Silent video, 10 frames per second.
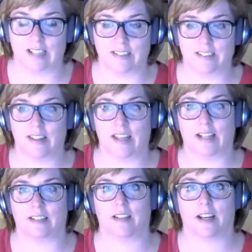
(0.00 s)
thing,
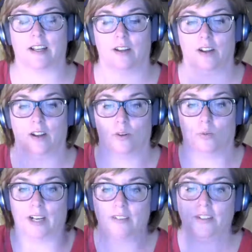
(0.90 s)
is like,
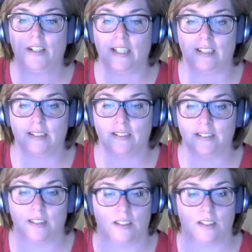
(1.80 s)
whatever it is,